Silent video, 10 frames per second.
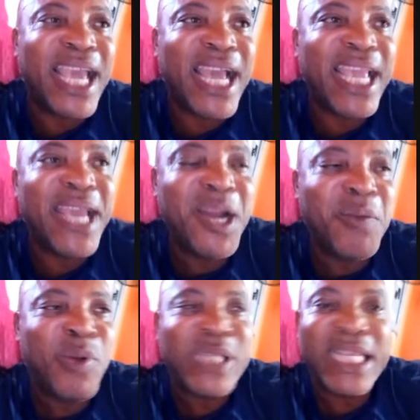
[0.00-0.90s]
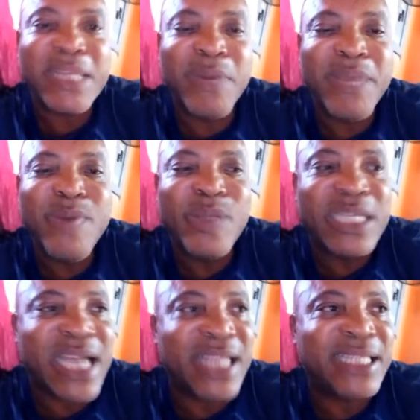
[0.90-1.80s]
Most of some of the
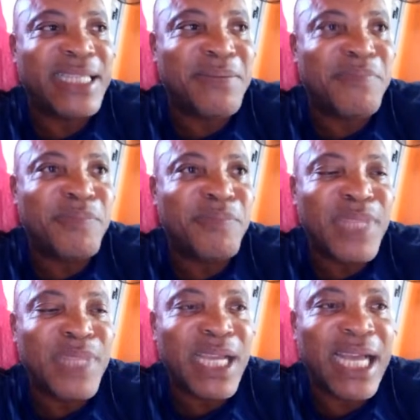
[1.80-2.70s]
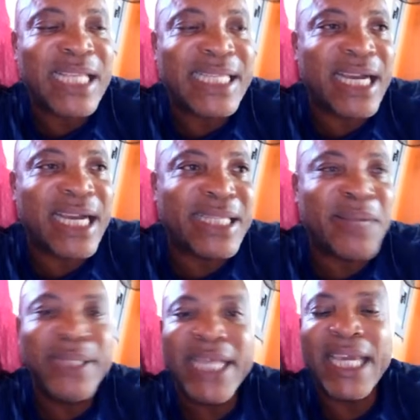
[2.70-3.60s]
musicians, them, and singers
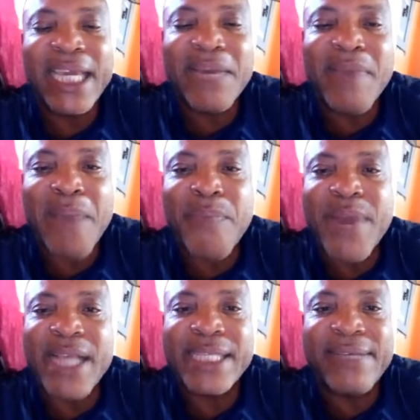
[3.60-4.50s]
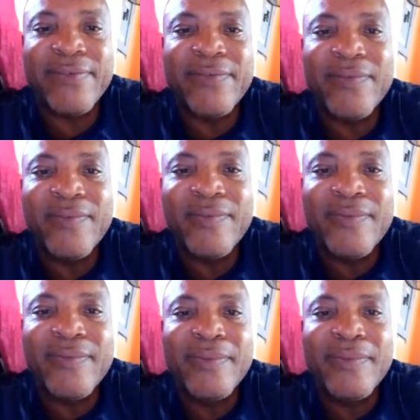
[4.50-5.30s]
sometimes can be abrasive. But